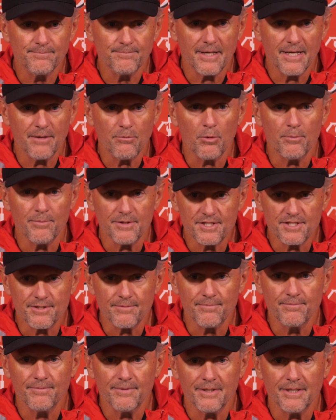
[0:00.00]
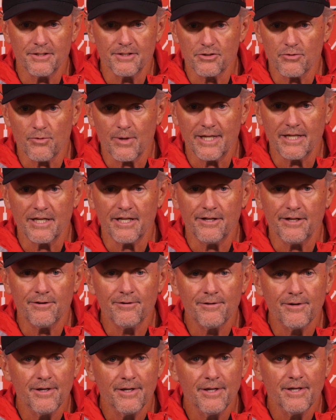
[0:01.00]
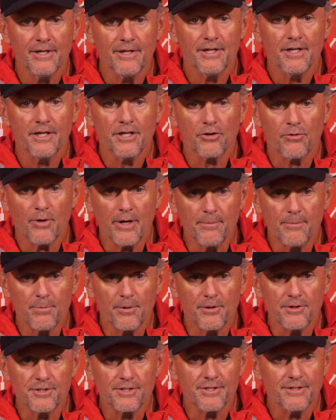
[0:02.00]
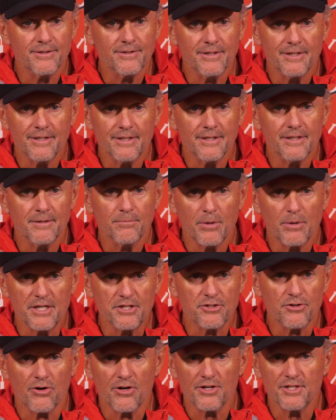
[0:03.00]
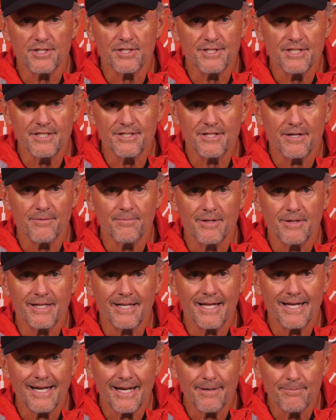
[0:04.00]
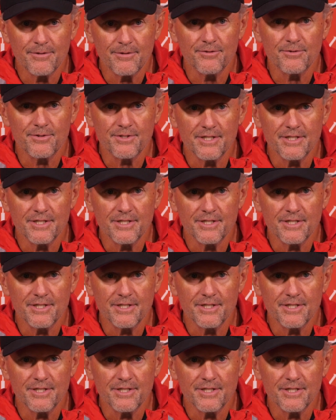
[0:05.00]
And we'll miss him. And he's a great leader, great person. It breaks your heart to see something like that happen to a